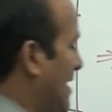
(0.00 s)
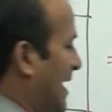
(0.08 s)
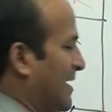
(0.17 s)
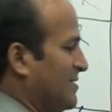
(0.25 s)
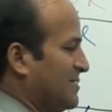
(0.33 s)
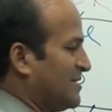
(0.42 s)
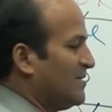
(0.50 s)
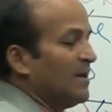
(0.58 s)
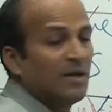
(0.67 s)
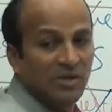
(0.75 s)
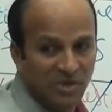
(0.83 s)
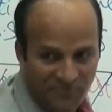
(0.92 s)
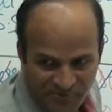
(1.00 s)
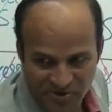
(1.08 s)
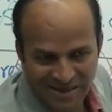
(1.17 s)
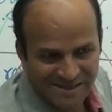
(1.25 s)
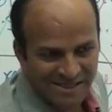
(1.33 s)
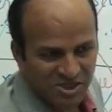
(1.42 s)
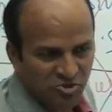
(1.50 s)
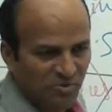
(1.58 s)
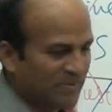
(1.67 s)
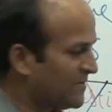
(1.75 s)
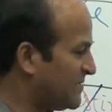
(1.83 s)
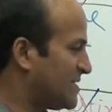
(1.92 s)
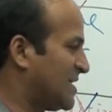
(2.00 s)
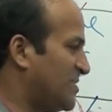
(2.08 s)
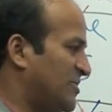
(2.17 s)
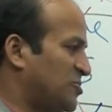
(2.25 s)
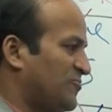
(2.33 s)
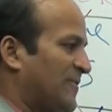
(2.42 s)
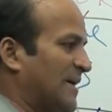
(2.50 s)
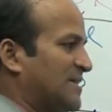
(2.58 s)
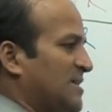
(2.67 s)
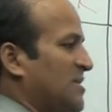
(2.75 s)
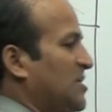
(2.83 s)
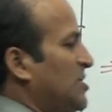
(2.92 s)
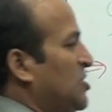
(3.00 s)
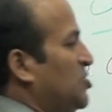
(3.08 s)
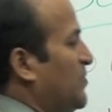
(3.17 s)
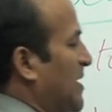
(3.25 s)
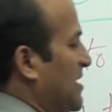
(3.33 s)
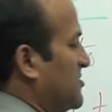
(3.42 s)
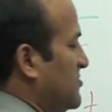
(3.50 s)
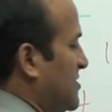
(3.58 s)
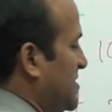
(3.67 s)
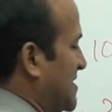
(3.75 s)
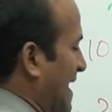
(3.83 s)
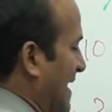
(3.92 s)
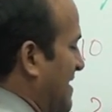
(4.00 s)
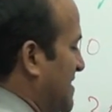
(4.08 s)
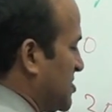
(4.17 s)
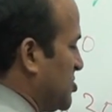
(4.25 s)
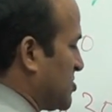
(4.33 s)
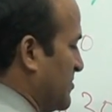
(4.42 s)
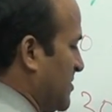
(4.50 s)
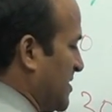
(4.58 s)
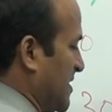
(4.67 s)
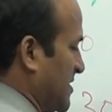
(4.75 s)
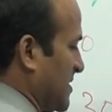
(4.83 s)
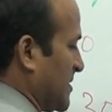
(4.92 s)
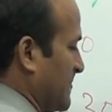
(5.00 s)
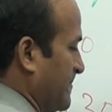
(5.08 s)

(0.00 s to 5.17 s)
and if you get the score between 31 to 40, you belong to this aggressive communicator.